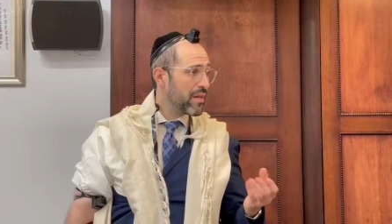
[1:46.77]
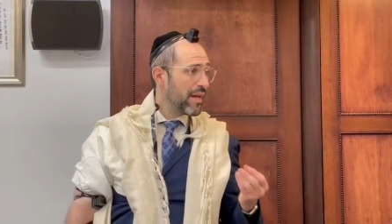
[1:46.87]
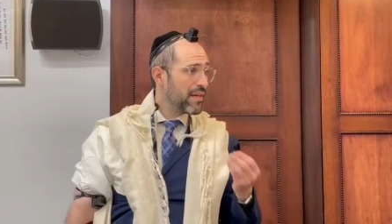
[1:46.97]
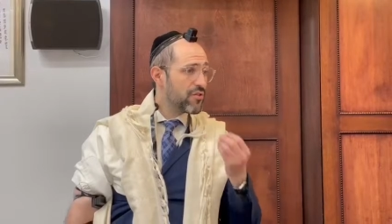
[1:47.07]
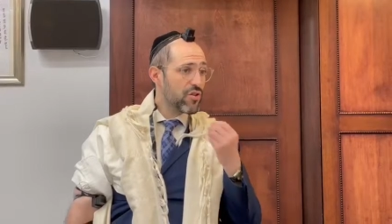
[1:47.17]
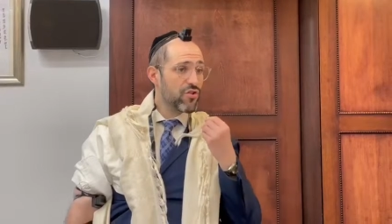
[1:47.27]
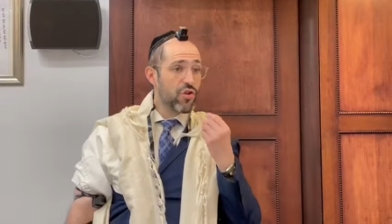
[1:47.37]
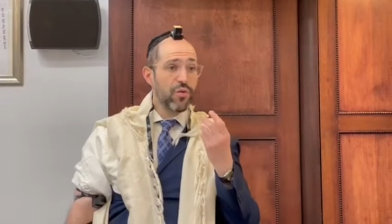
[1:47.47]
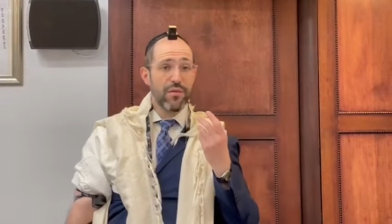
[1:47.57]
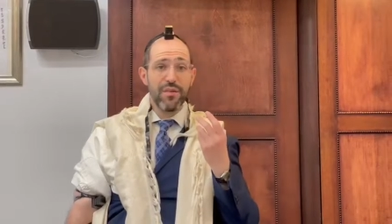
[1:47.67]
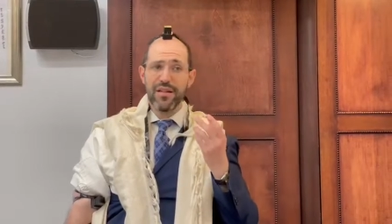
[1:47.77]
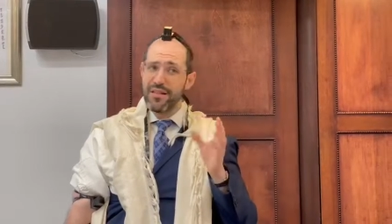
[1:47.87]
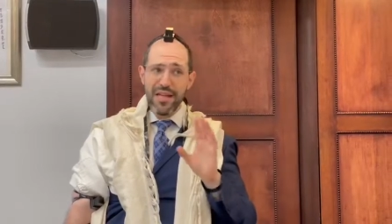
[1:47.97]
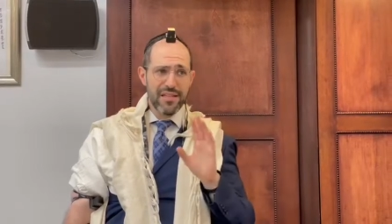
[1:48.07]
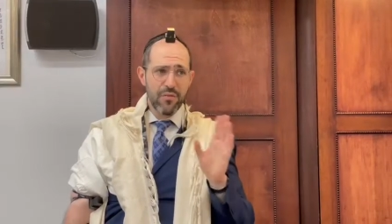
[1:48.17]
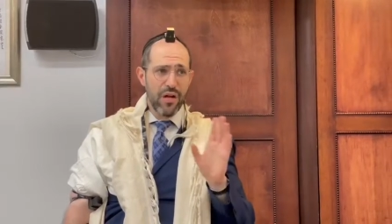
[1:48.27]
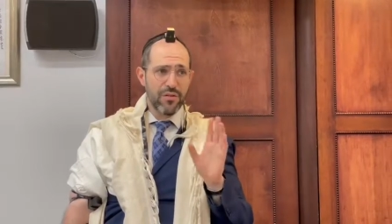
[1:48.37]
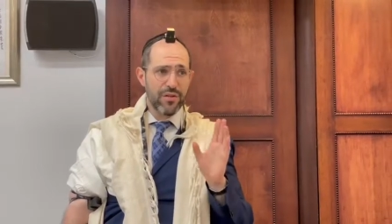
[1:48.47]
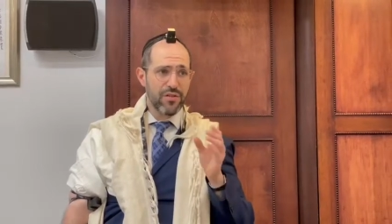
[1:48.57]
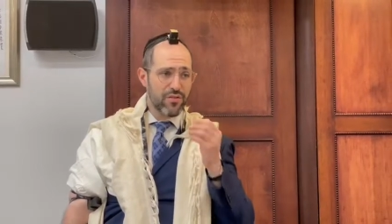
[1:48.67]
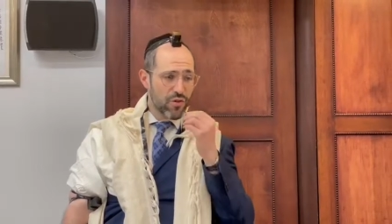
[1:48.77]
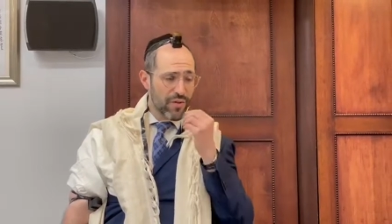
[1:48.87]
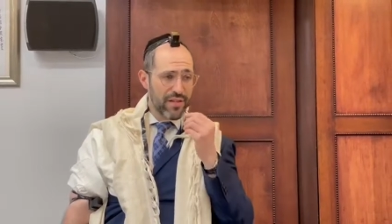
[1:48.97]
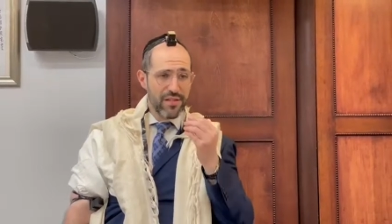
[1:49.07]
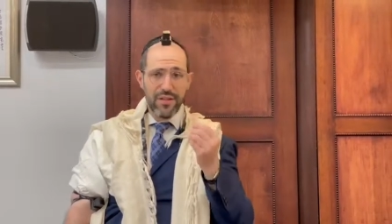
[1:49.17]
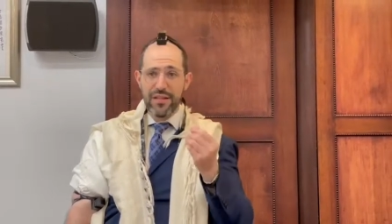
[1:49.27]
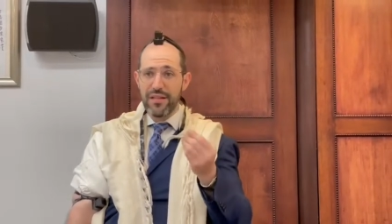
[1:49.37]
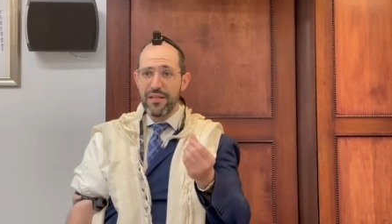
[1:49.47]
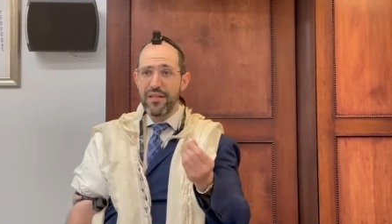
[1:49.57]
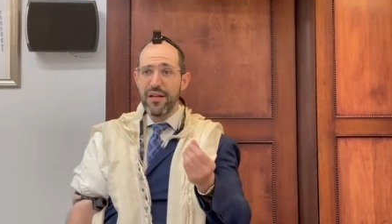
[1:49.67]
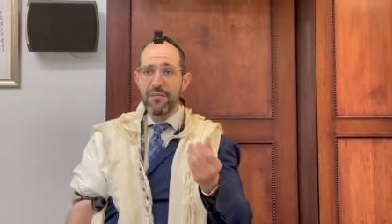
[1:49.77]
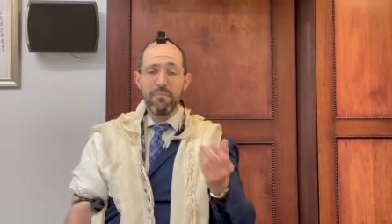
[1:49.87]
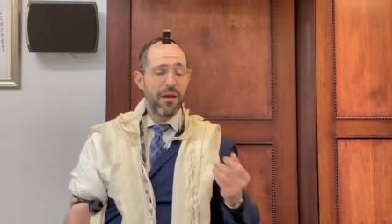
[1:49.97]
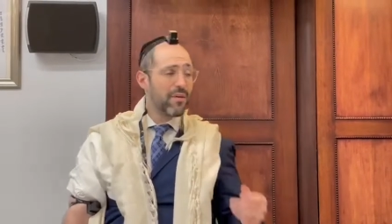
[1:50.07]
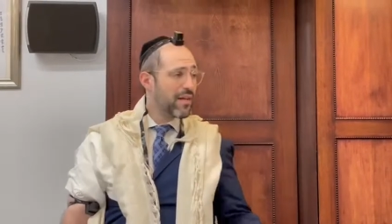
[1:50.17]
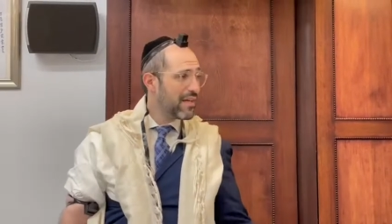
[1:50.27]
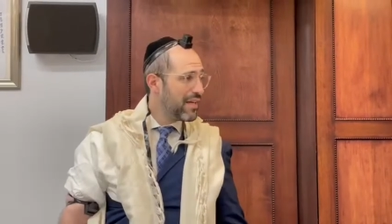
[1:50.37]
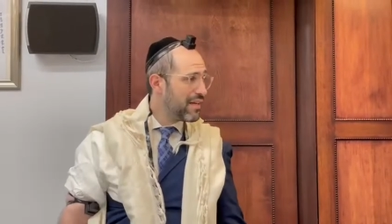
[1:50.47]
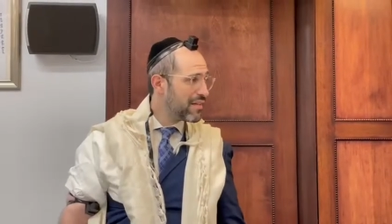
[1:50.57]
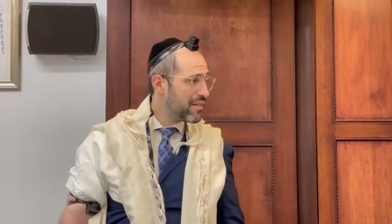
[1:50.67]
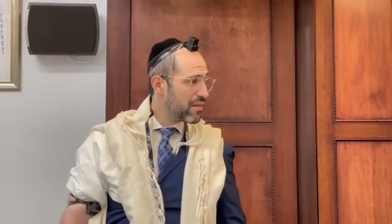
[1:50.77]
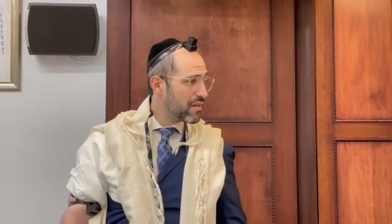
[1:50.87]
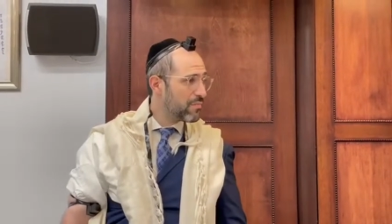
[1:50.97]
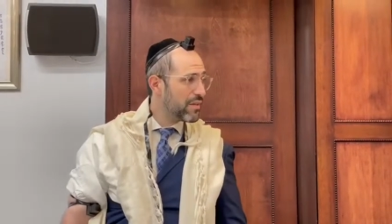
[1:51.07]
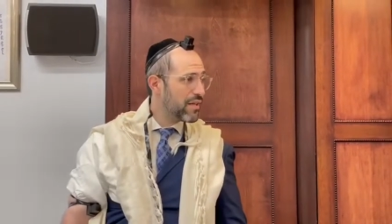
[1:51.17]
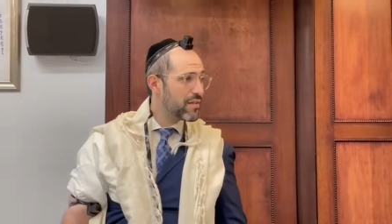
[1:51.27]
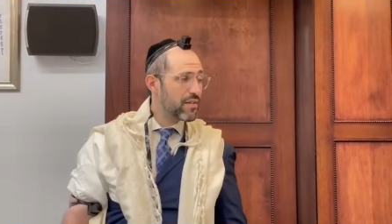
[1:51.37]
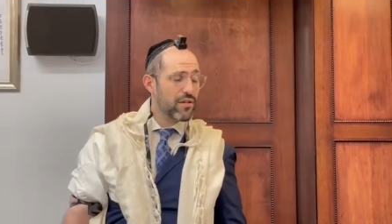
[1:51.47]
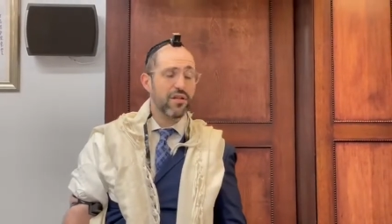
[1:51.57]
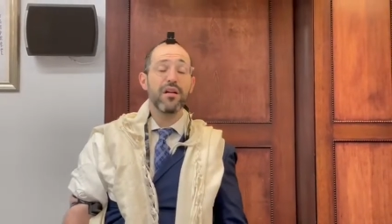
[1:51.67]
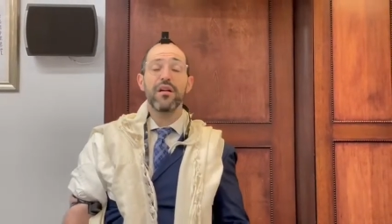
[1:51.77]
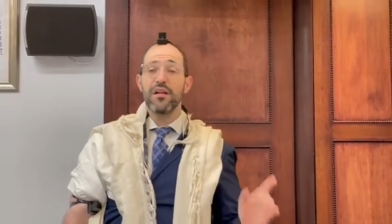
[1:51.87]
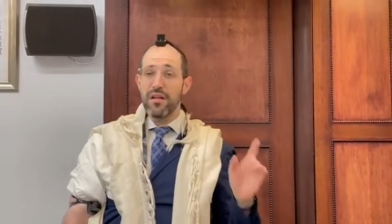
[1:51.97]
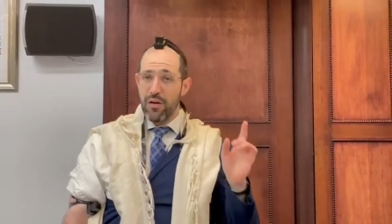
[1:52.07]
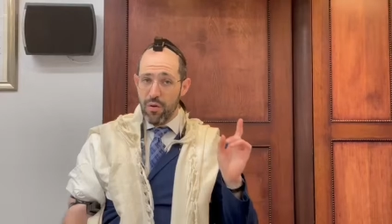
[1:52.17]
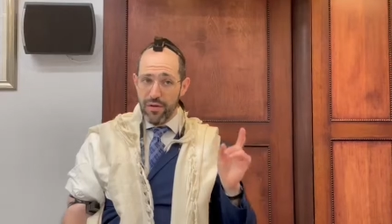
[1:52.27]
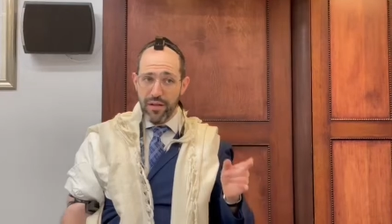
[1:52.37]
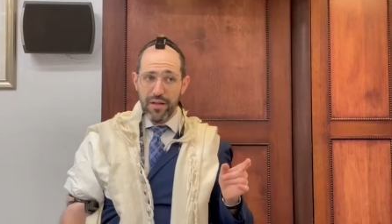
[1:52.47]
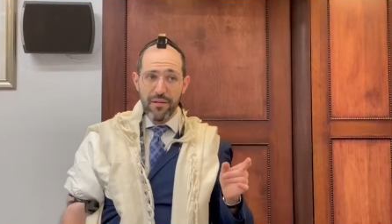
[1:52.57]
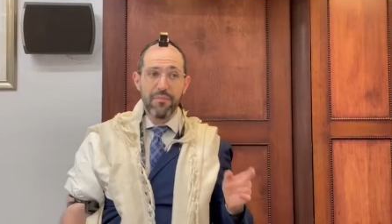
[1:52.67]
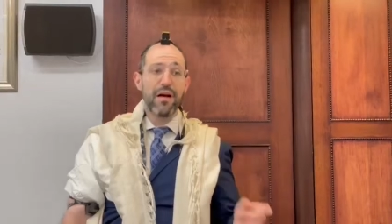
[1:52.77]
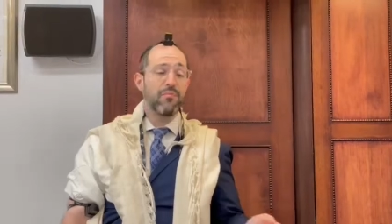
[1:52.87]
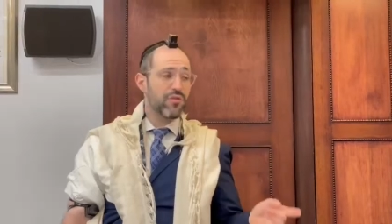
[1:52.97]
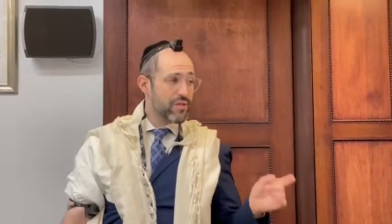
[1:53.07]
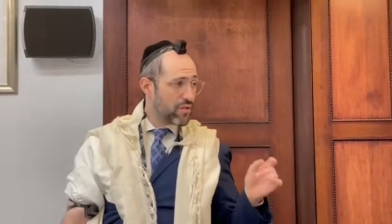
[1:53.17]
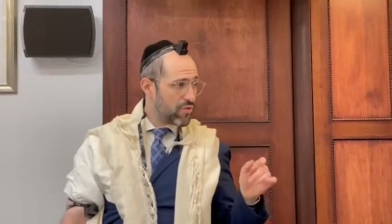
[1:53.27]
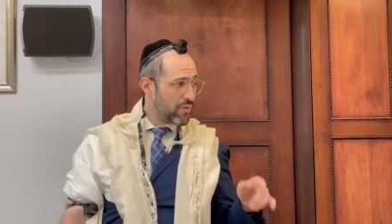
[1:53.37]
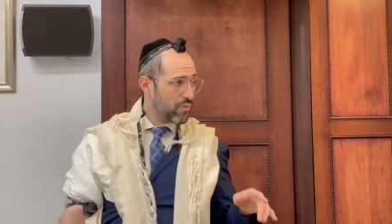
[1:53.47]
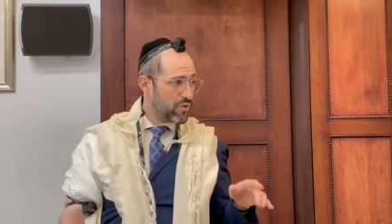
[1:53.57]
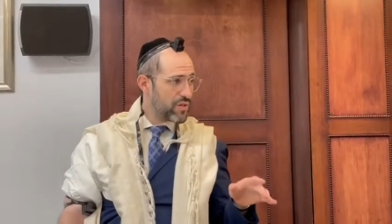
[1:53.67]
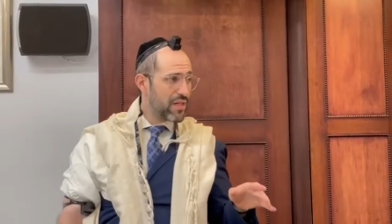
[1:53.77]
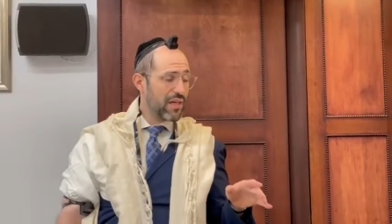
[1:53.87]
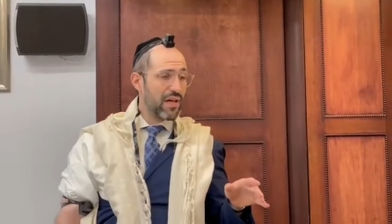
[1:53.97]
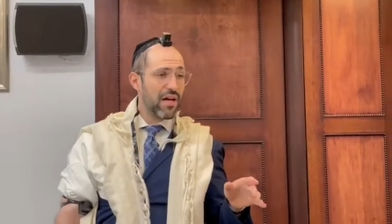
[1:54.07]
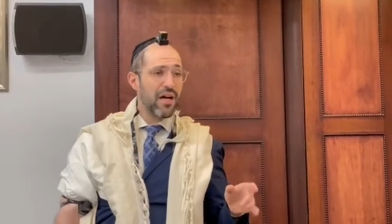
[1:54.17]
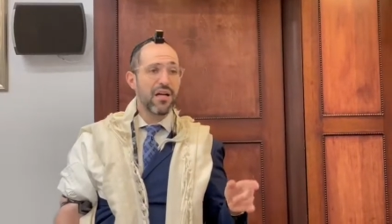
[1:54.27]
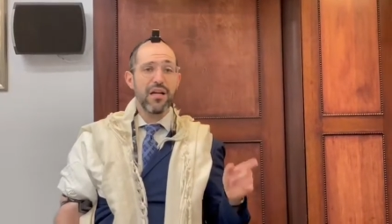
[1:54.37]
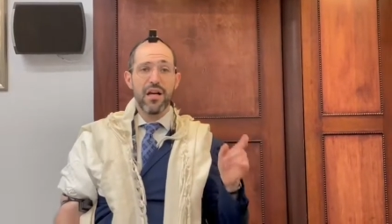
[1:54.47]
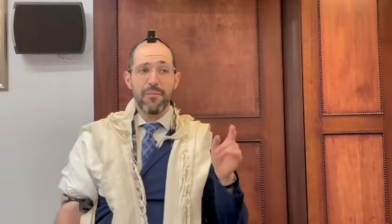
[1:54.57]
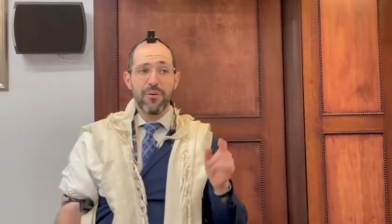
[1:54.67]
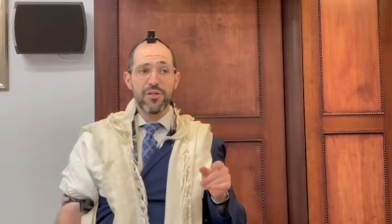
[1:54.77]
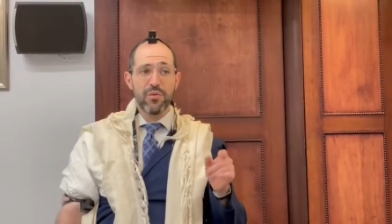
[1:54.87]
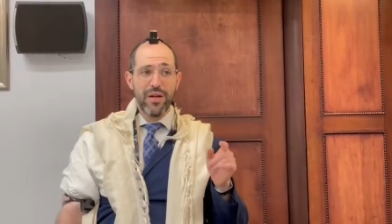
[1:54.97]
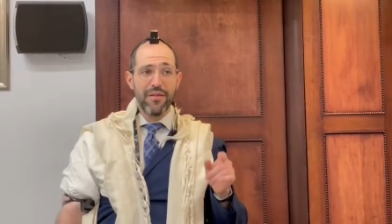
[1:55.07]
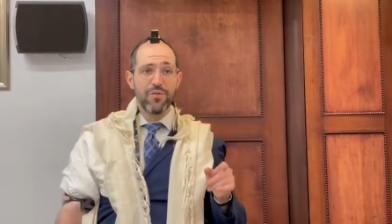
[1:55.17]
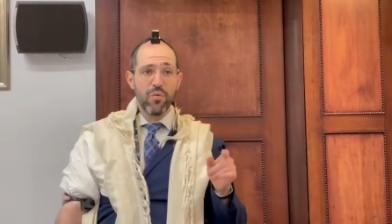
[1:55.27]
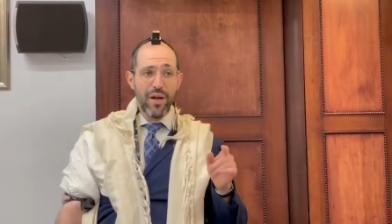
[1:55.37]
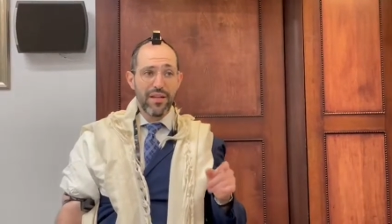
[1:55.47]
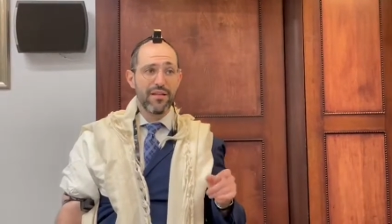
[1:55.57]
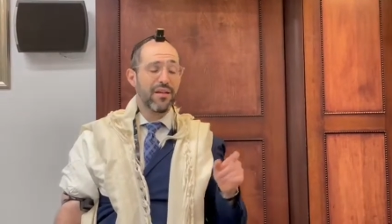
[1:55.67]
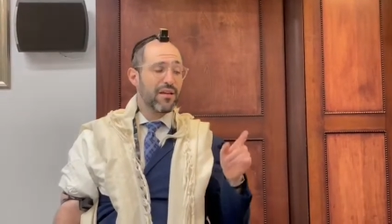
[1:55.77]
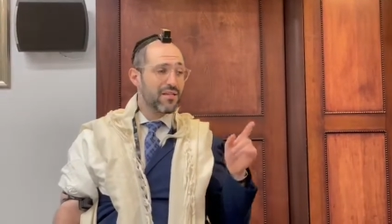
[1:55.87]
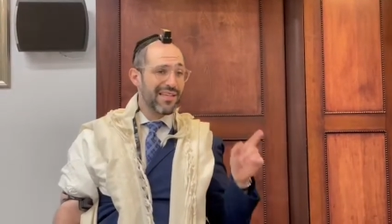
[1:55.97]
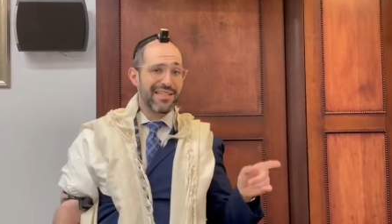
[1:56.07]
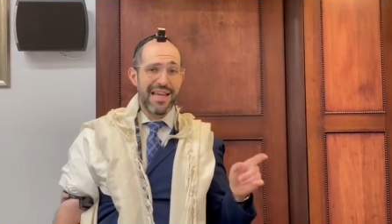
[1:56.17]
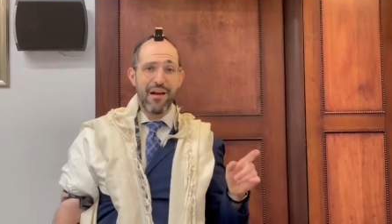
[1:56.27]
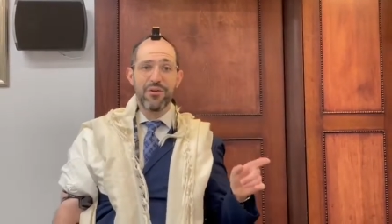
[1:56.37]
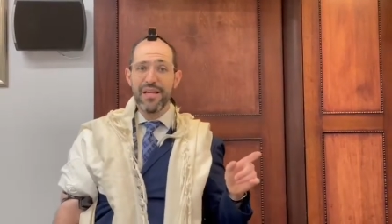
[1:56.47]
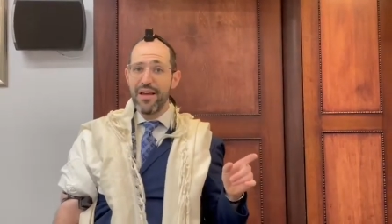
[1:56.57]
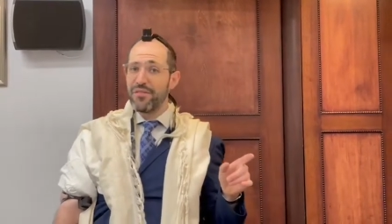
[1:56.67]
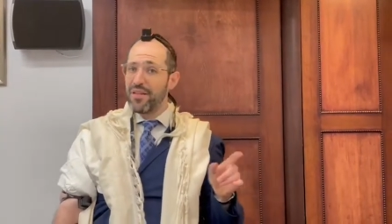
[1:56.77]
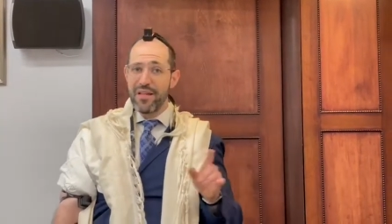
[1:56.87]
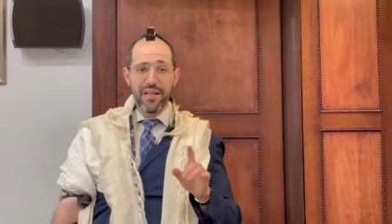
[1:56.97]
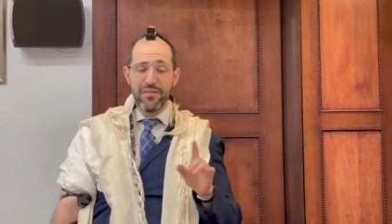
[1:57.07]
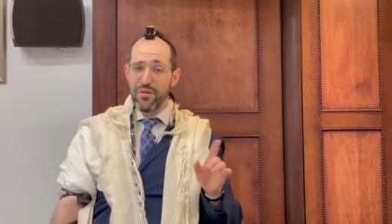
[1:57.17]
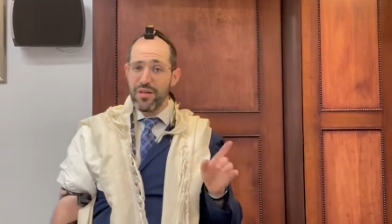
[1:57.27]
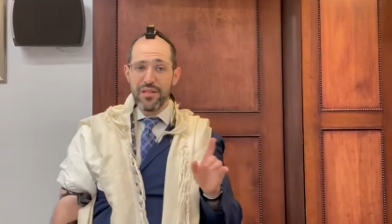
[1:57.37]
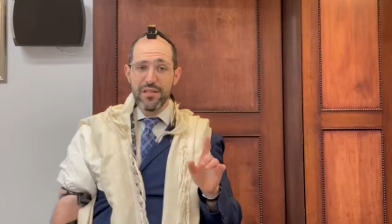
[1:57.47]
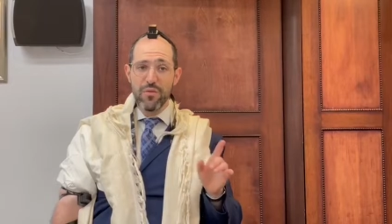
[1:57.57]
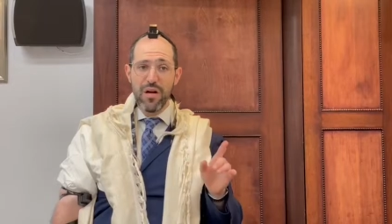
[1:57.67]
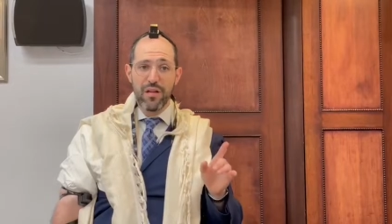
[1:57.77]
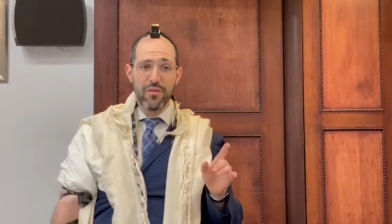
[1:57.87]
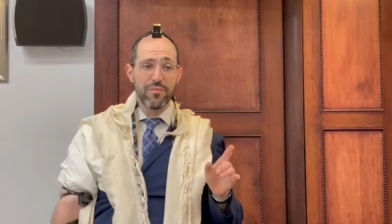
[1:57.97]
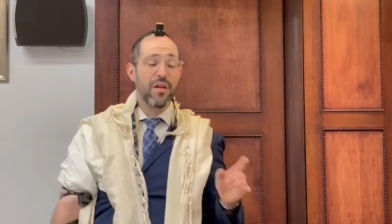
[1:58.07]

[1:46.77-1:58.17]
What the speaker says: and he's just chewing meat, not swallowing, just chewing it so that the baby can eat it a little bit easier. According to the Rambam, which is the Halacha, a person would have to wait 6 hours after that, even though he didn't swallow.